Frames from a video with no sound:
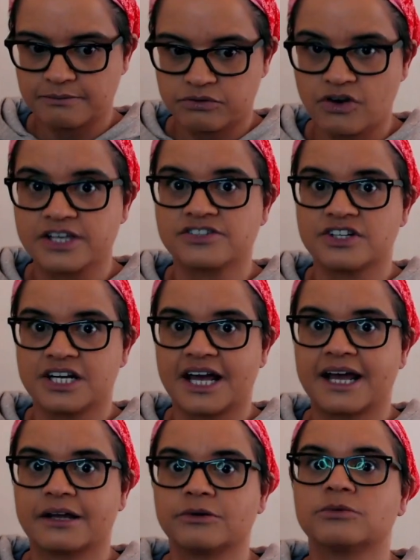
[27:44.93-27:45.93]
present
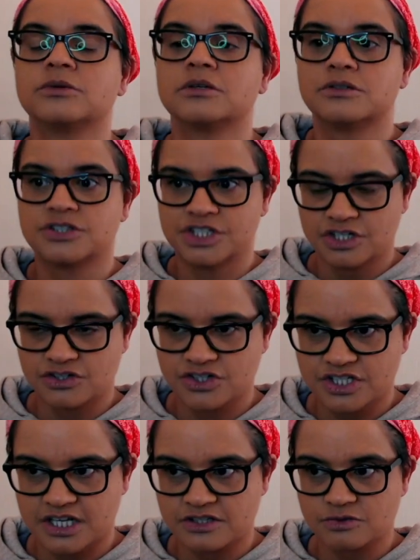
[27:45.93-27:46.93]
now. She
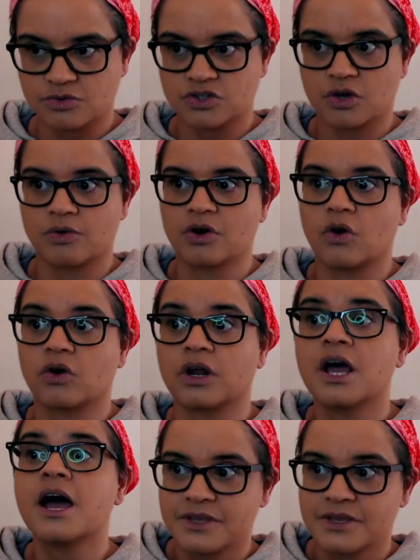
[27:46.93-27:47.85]
understands what's going on.